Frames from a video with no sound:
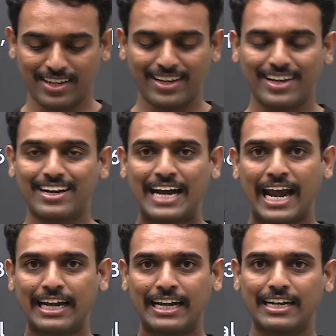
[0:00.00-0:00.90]

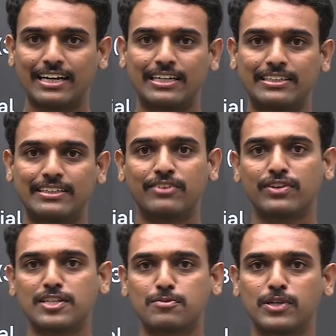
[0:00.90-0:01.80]
And the
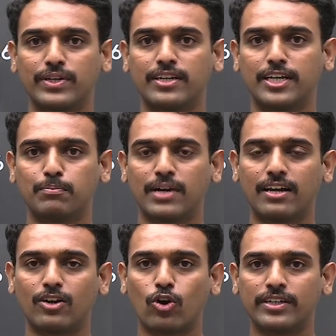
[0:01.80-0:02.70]
difference between him
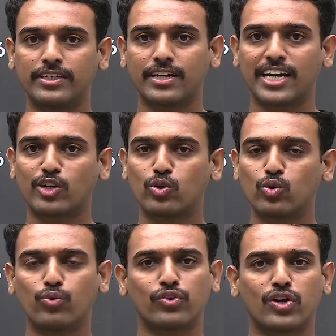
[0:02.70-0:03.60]
and All India rank 2
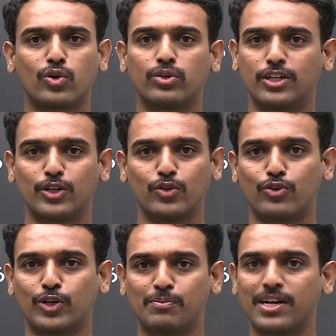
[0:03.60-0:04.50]
was around 30 to
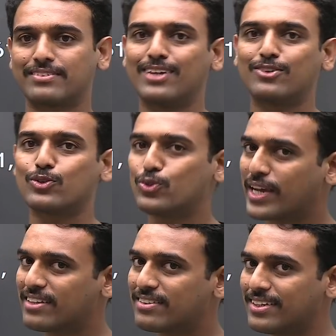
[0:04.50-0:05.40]
40 marks. And so you
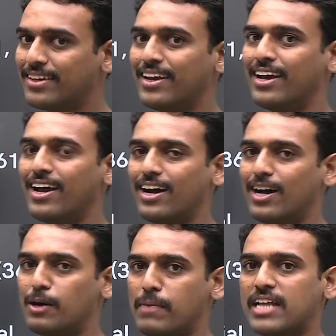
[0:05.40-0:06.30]
can see
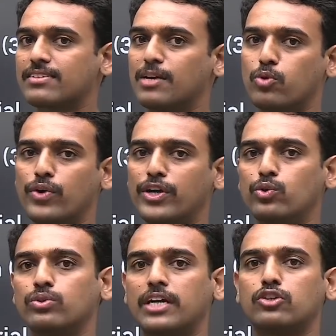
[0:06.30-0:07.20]
maths can provide
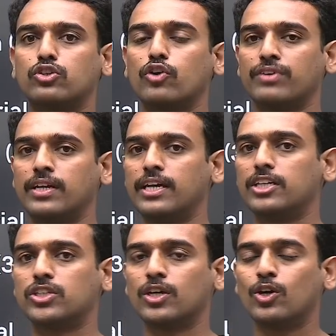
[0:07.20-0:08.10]
you that sort of an
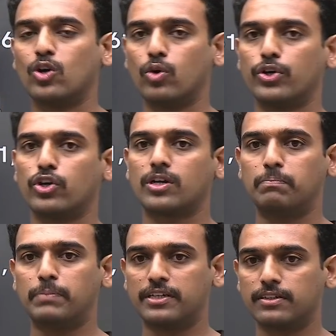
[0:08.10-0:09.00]
edge over your
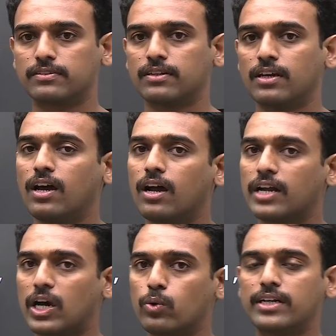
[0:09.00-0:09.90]
competitors.
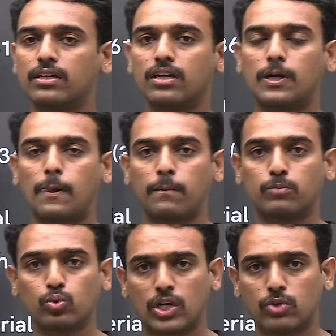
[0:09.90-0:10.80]
Now in
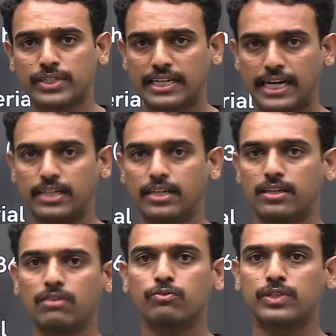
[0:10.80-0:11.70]

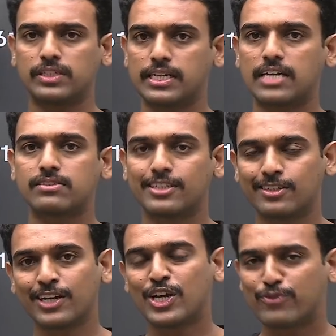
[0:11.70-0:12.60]
2019, which is last year,
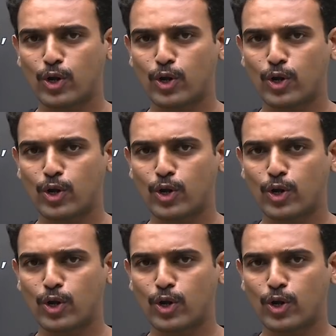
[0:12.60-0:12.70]
when